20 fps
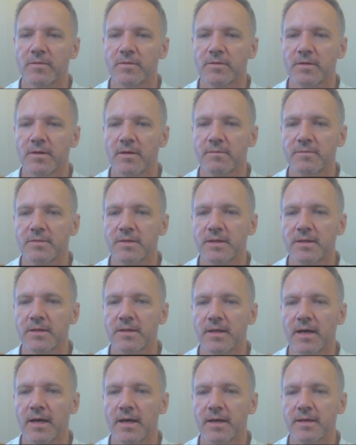
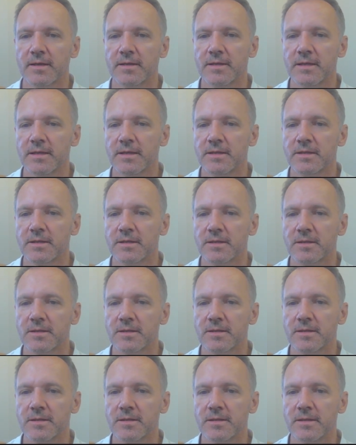Something like this,
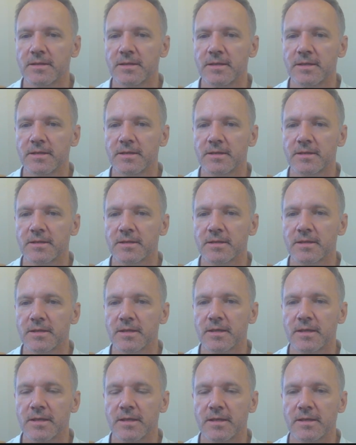
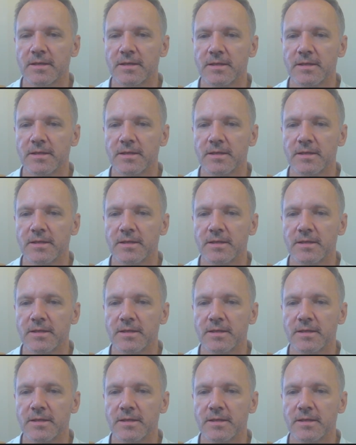and